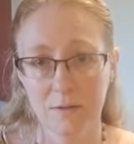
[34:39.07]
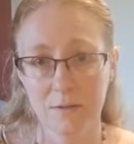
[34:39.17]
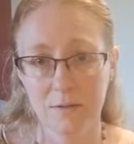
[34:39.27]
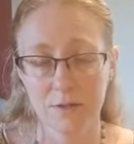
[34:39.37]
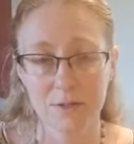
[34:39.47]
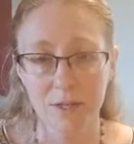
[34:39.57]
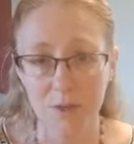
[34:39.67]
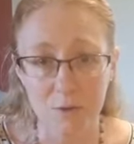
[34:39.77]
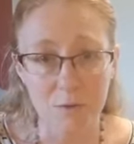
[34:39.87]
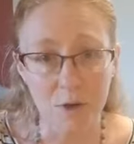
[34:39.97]
Just like
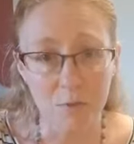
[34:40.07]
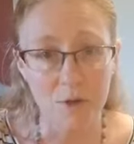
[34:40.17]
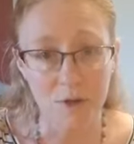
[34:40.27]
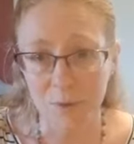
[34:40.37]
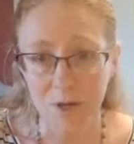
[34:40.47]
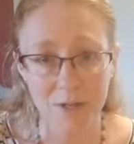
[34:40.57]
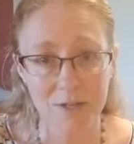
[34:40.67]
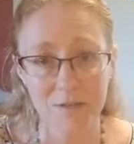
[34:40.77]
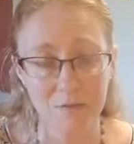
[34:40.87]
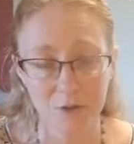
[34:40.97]
you know what your body
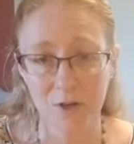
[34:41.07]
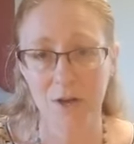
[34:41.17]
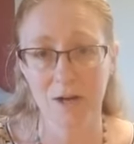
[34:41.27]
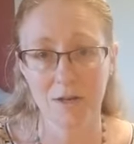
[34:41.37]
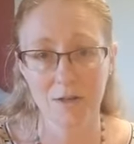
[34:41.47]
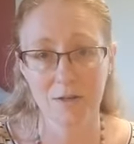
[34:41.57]
needs for your health.